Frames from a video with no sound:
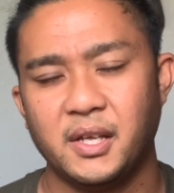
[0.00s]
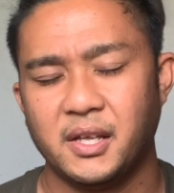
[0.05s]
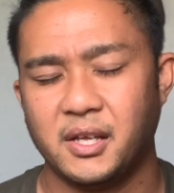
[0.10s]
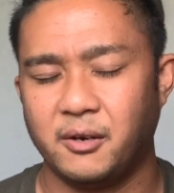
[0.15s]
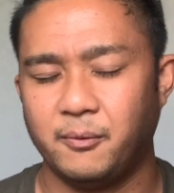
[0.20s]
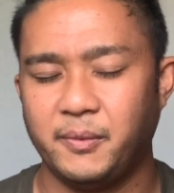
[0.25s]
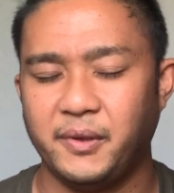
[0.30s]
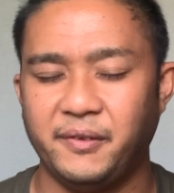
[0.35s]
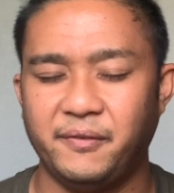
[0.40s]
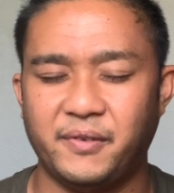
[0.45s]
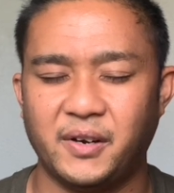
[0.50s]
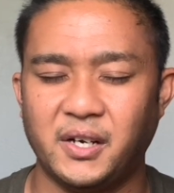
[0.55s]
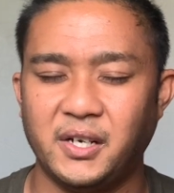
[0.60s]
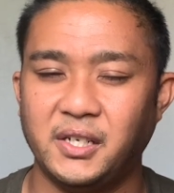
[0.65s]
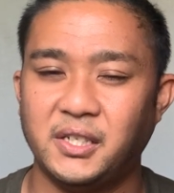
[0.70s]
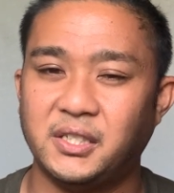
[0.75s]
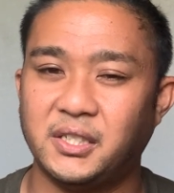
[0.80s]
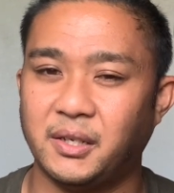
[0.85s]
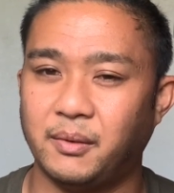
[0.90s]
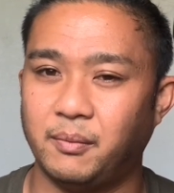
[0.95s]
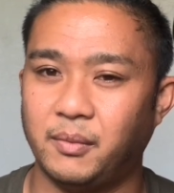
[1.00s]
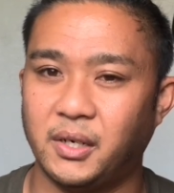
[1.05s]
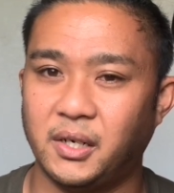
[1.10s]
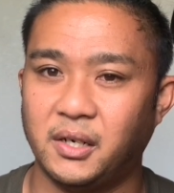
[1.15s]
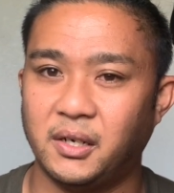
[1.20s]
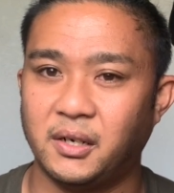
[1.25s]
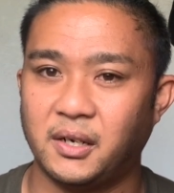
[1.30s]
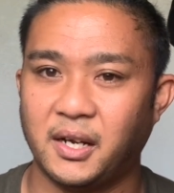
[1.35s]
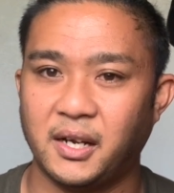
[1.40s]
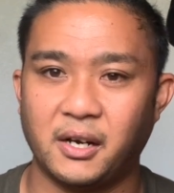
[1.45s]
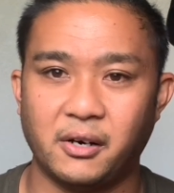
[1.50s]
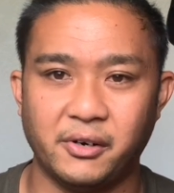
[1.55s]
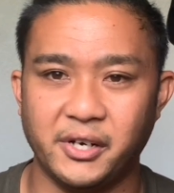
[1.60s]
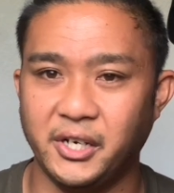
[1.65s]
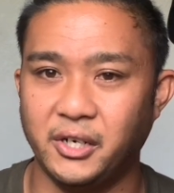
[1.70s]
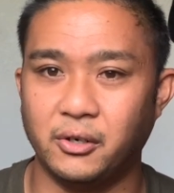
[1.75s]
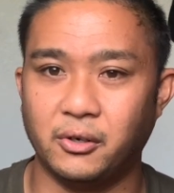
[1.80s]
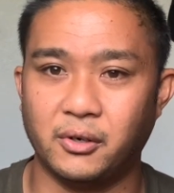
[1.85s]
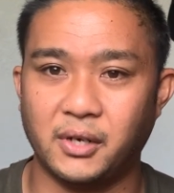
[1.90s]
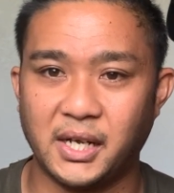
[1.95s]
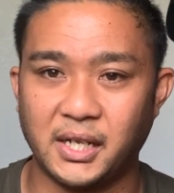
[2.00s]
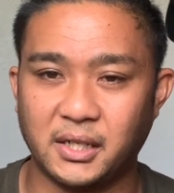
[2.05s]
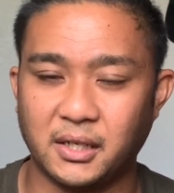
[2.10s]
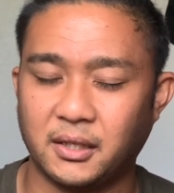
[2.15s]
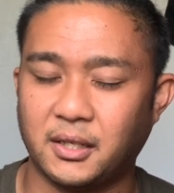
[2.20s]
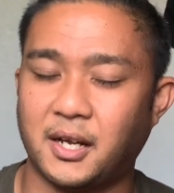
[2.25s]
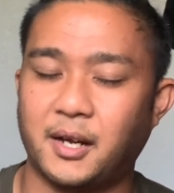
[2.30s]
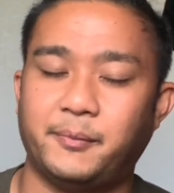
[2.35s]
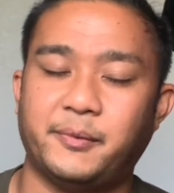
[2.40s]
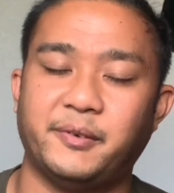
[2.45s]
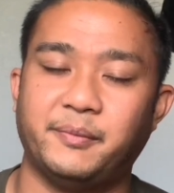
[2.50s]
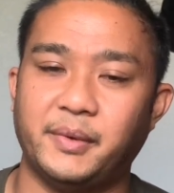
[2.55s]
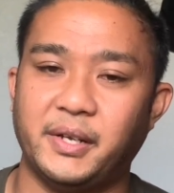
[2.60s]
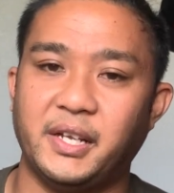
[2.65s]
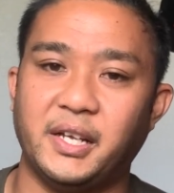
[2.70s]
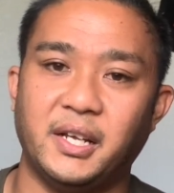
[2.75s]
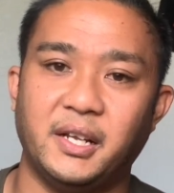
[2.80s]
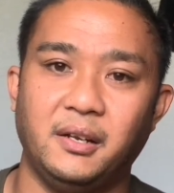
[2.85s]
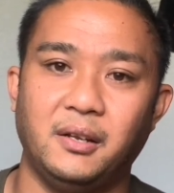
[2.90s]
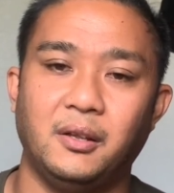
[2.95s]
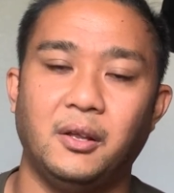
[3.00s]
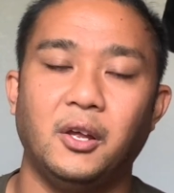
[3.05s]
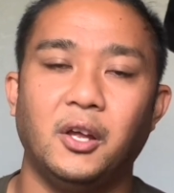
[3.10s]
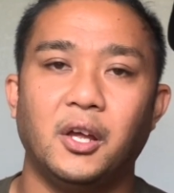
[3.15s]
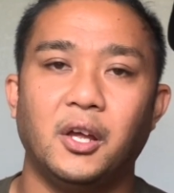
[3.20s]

It'll be very similar. I already know at the top of my head